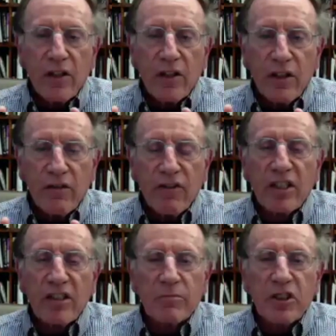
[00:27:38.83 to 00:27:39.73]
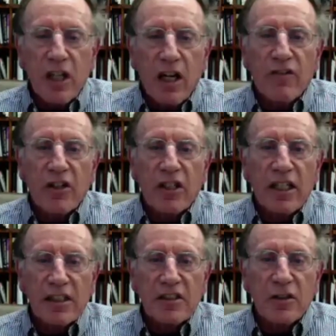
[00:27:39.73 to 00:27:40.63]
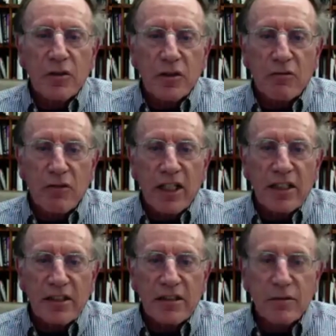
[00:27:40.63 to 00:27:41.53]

the victims of their constitutional rights,